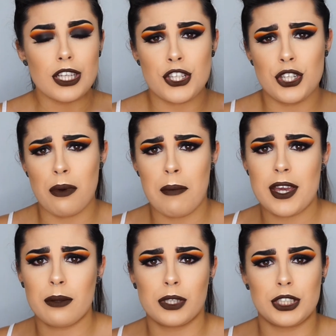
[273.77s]
to do my
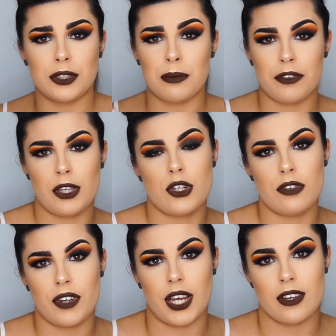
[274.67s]
makeup looks, to do my
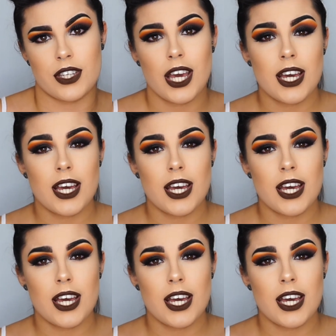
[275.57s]
YouTube videos.